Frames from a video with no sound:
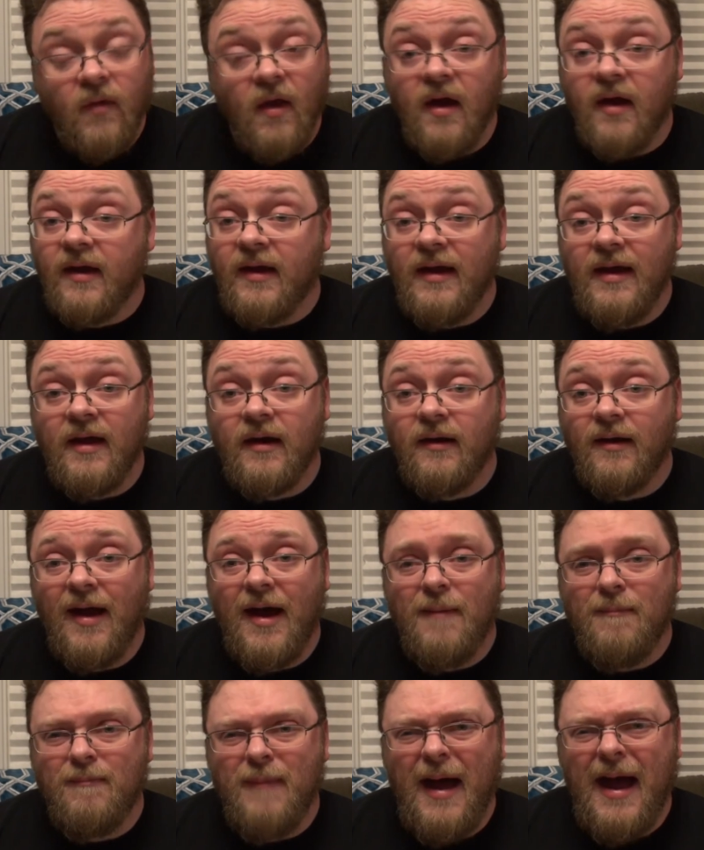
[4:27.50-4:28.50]
again,
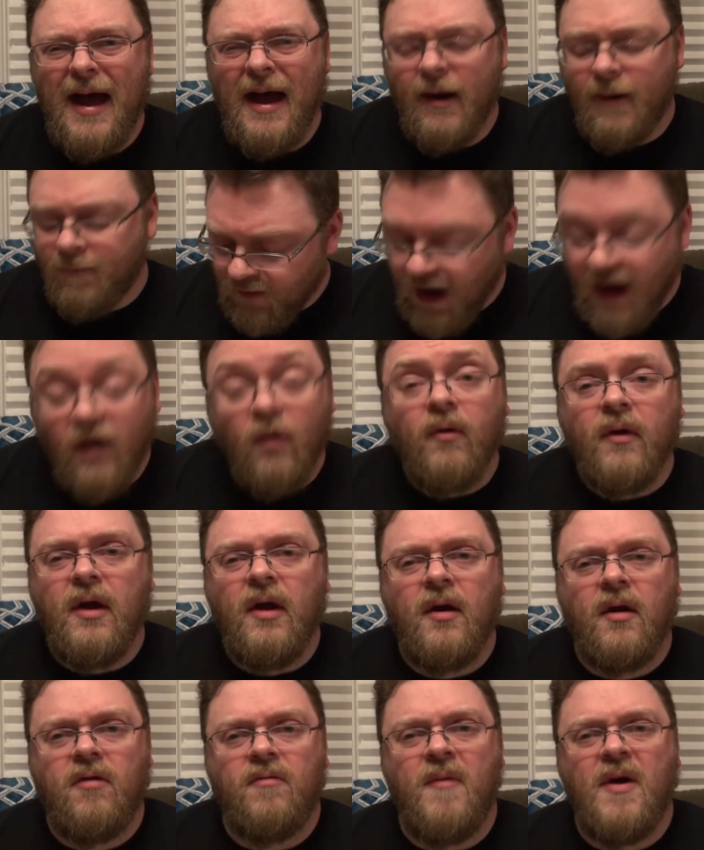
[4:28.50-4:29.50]
not bad. I don't
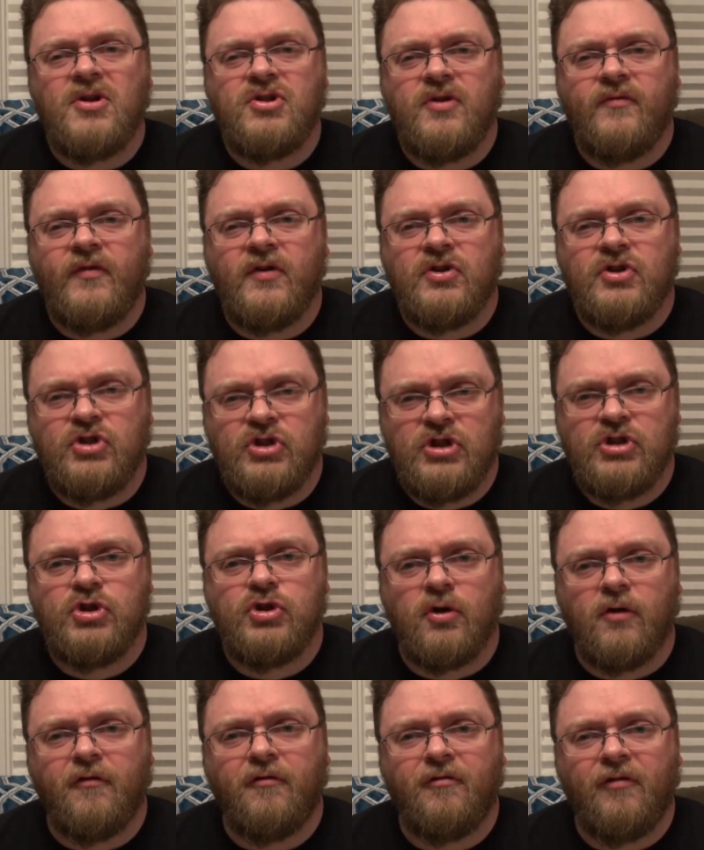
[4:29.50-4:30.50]
get as much of a
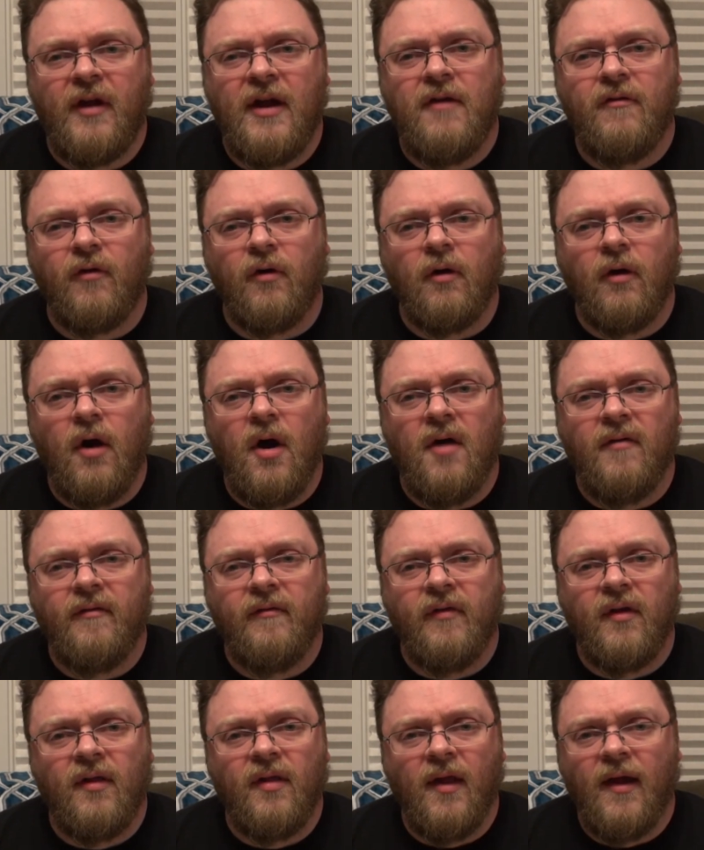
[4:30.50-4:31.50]
ginger flavor off
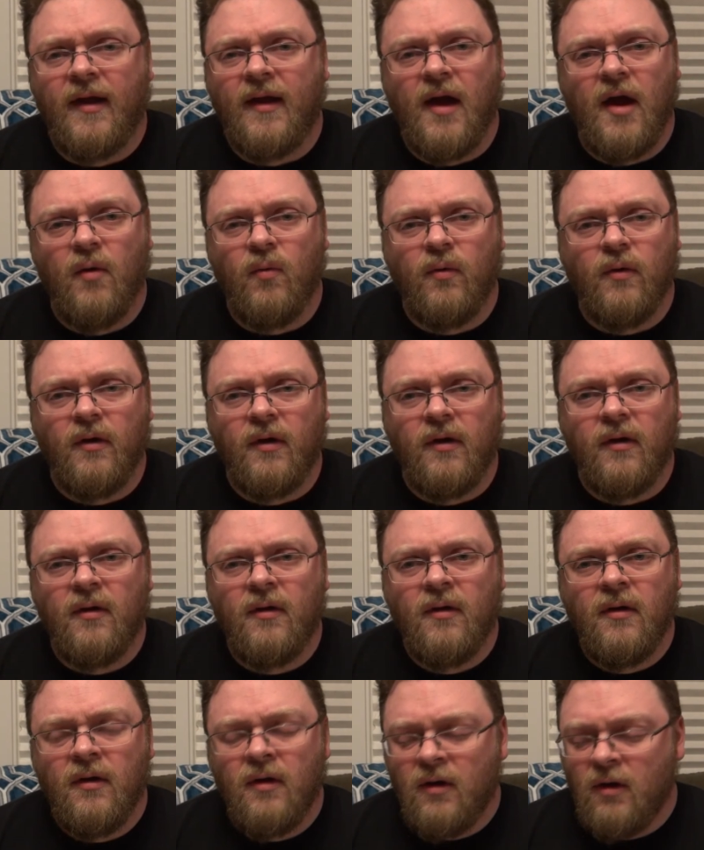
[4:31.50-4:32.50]
of it like I would
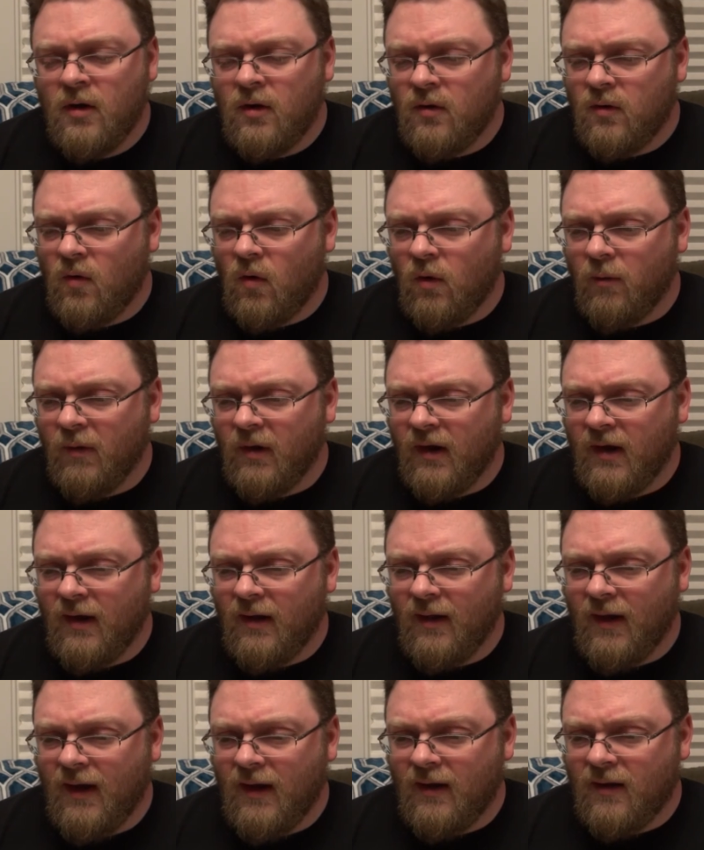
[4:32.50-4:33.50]
normally,
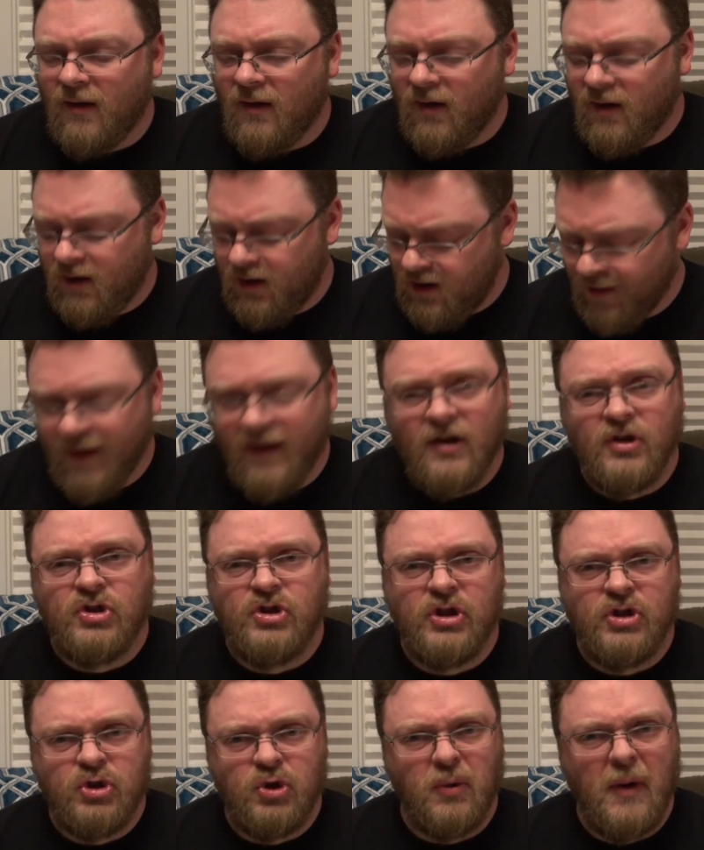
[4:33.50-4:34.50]
like a, uh, like a
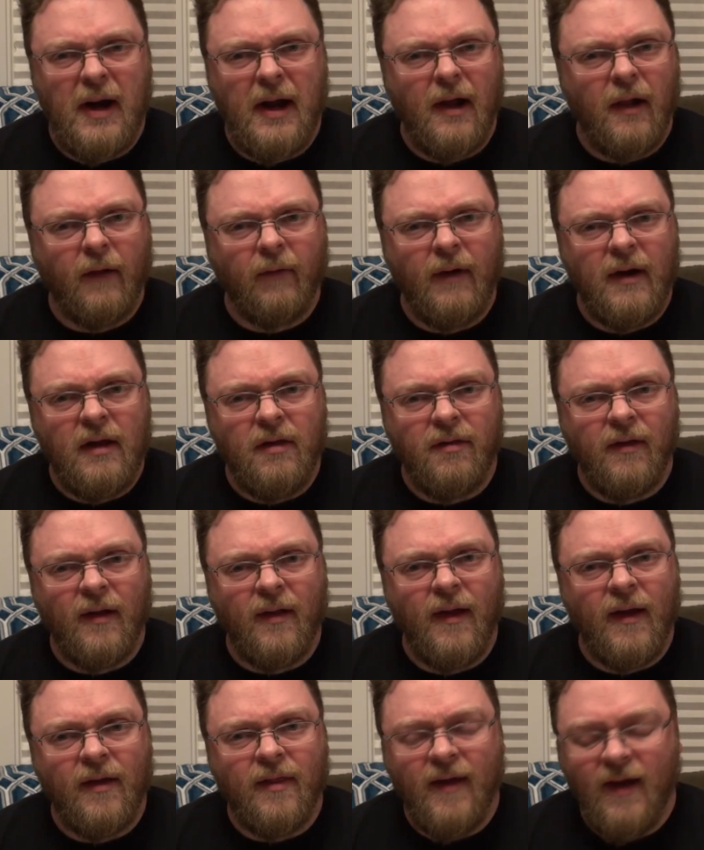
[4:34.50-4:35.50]
ginger ale or anything
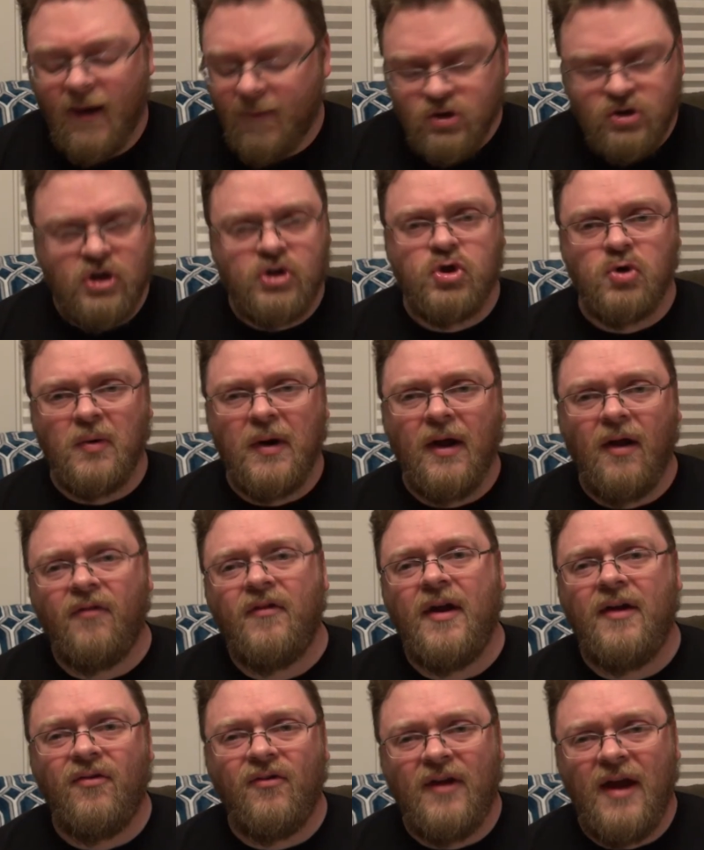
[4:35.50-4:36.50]
like that. Ginger ale
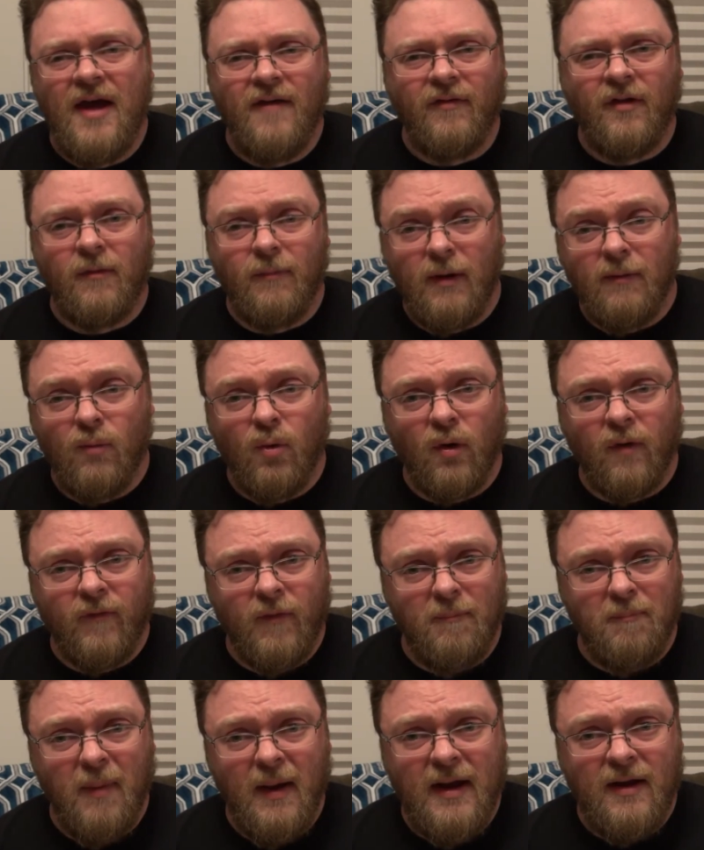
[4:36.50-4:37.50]
tends to have a little bit more of
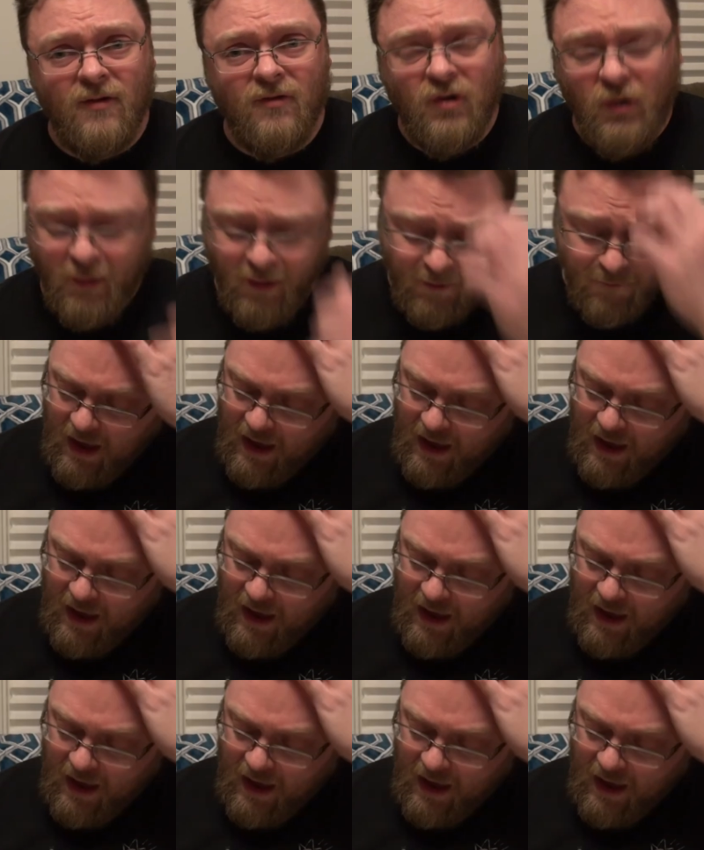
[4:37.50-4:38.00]
a bite to it,